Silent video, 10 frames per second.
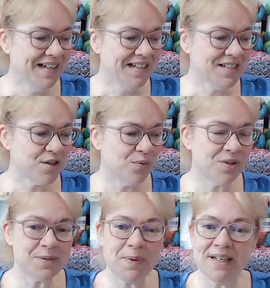So we'll
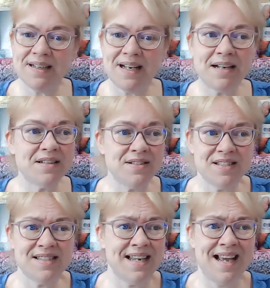spend. Uh,
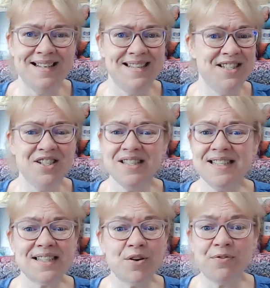just said, I said, just
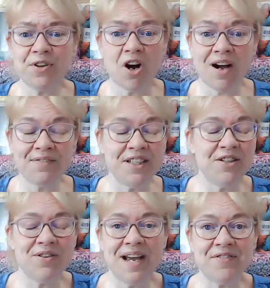let's go for coffee. You
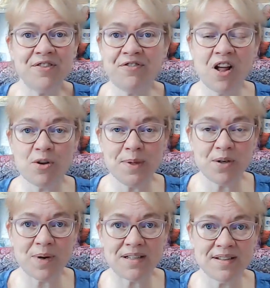don't have to follow me
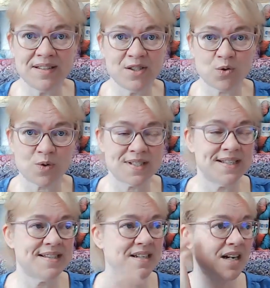around to the stores
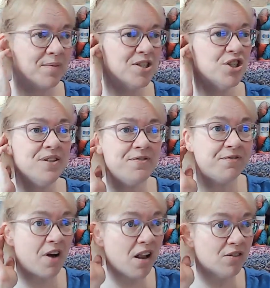this time because she
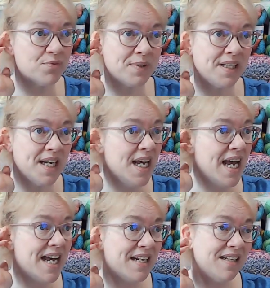followed me,
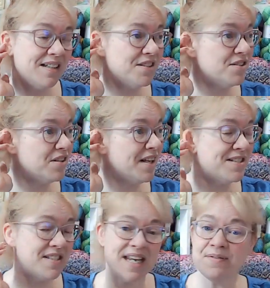and it
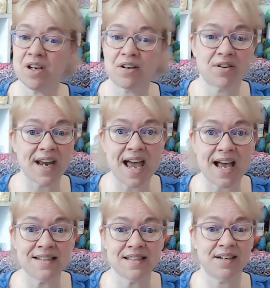saves on her gas and